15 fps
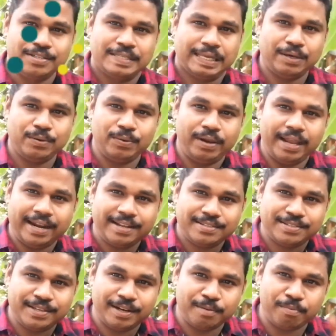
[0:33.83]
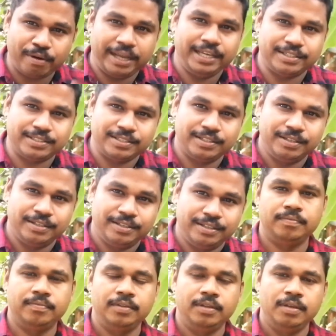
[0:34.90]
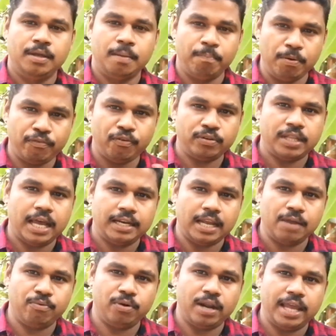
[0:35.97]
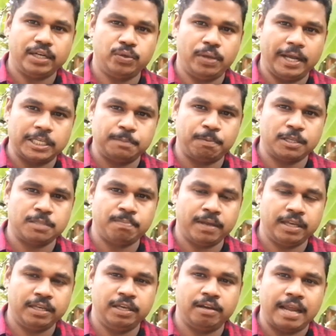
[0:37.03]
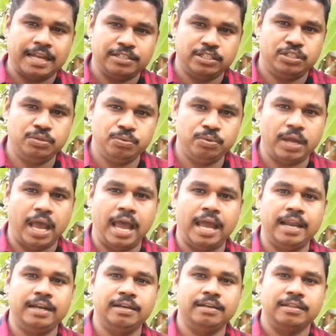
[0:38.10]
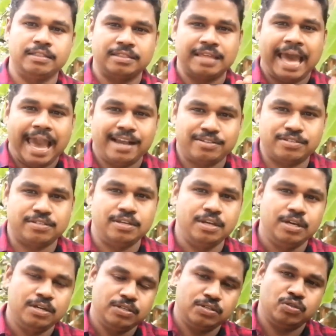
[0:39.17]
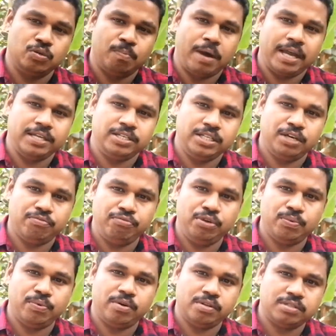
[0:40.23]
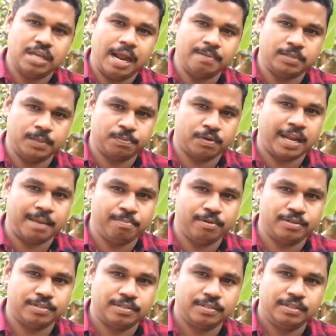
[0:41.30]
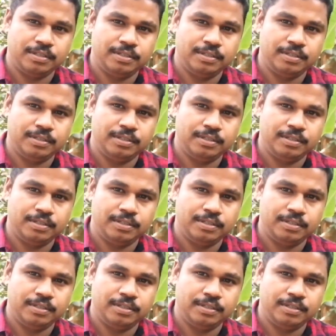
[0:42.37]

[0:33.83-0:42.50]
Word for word: So let us celebrate. Before that, I would like to express my gratitude and thanks to my dear viewers and subscribers.